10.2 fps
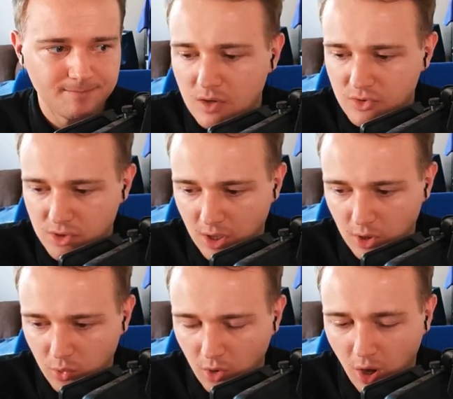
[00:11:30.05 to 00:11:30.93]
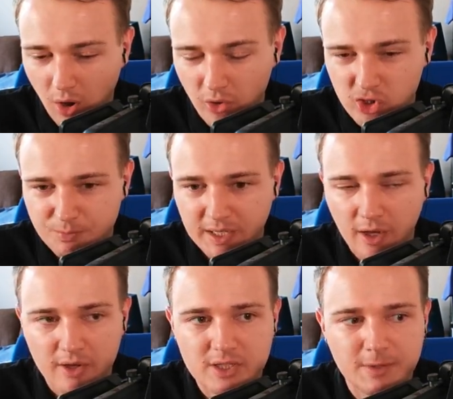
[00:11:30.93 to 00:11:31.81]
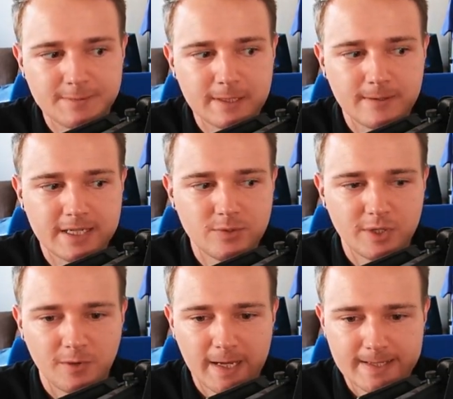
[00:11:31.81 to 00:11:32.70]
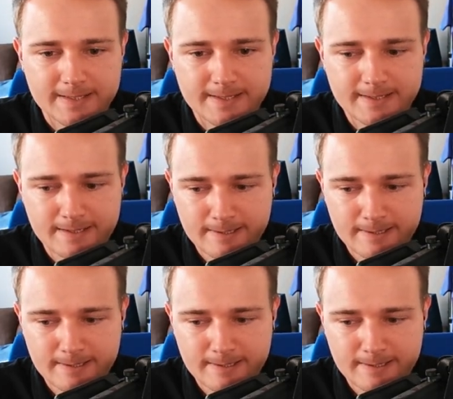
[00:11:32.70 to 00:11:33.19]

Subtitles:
So Oxby likes to miss penalties. We know that.